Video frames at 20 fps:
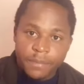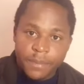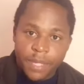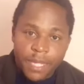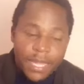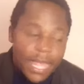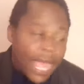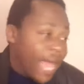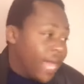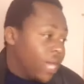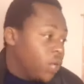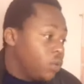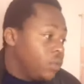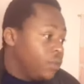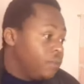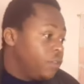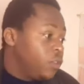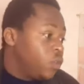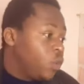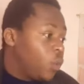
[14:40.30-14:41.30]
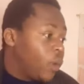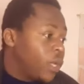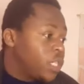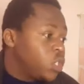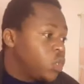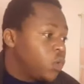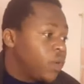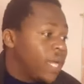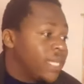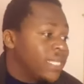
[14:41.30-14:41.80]
And I don't even know
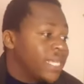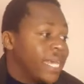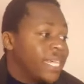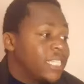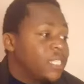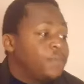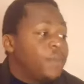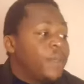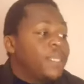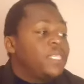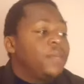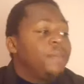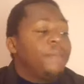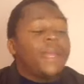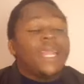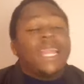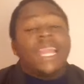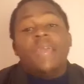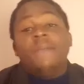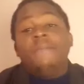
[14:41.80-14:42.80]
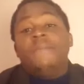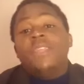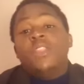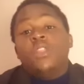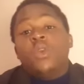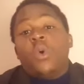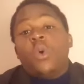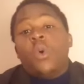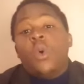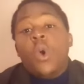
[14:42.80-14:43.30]
what you guys are expecting, but let me
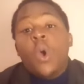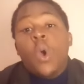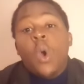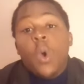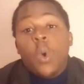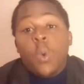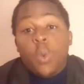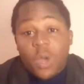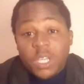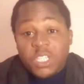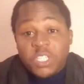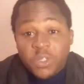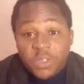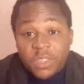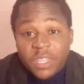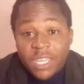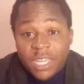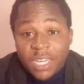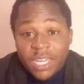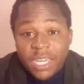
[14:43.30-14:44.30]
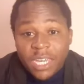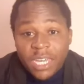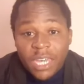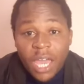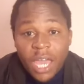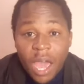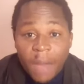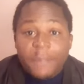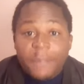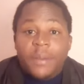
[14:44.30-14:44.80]
know what you think
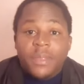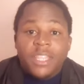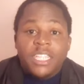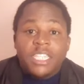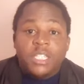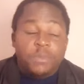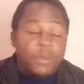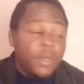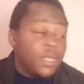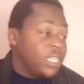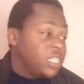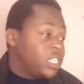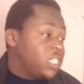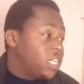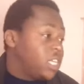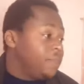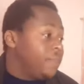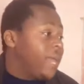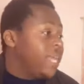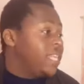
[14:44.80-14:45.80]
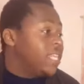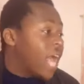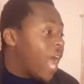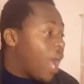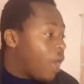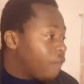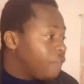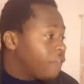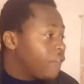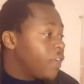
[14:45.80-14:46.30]
about the Spanish team and
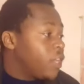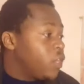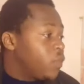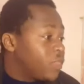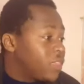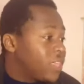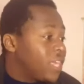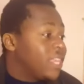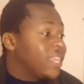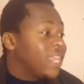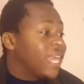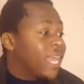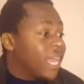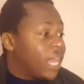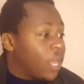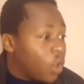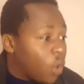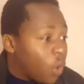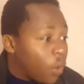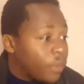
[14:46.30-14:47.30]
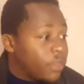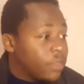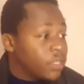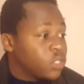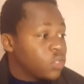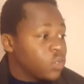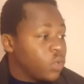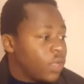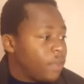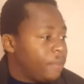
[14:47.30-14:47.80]
how far you think they can go in
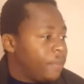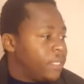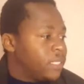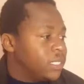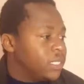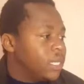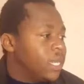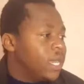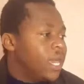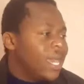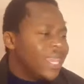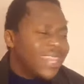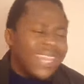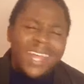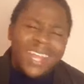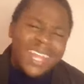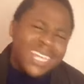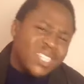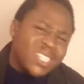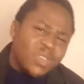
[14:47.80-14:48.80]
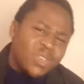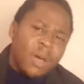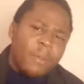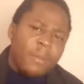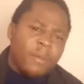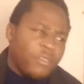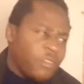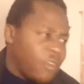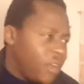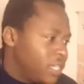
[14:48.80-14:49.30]
this tournament. Now let's talk
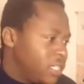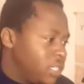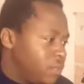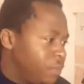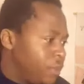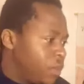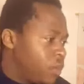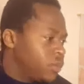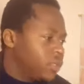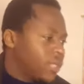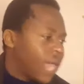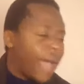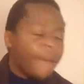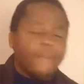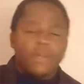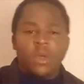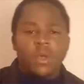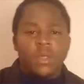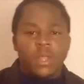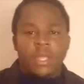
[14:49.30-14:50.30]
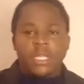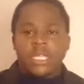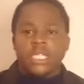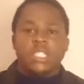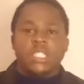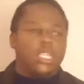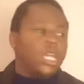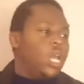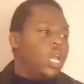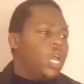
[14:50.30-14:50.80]
about France, because I'm not going to
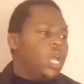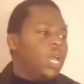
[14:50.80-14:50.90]
just